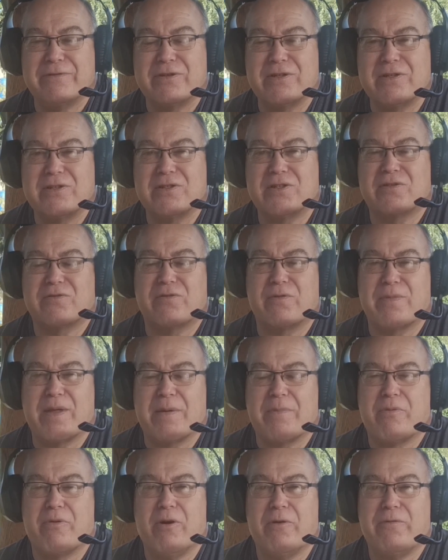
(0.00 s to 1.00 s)
dividends from
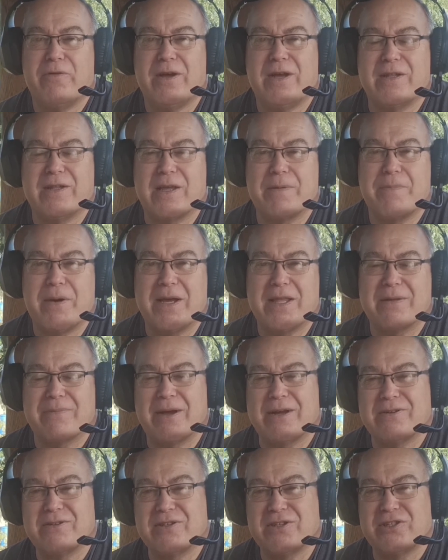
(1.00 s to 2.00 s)
their profit, and they pay
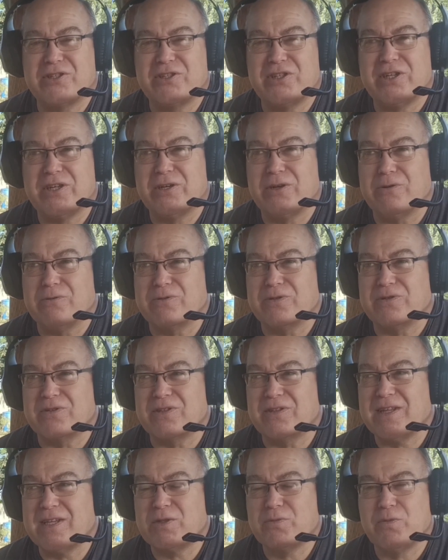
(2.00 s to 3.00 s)
them out to their
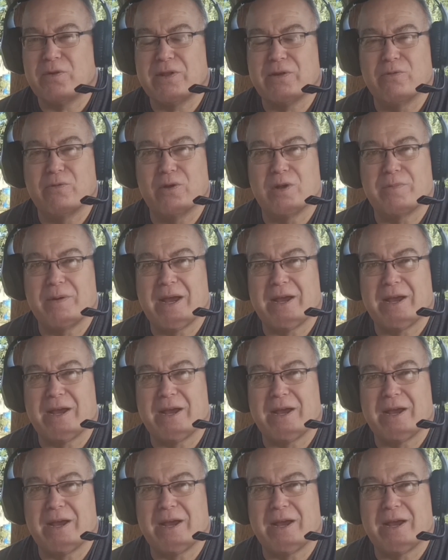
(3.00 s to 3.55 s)
shareholders. And that's what they're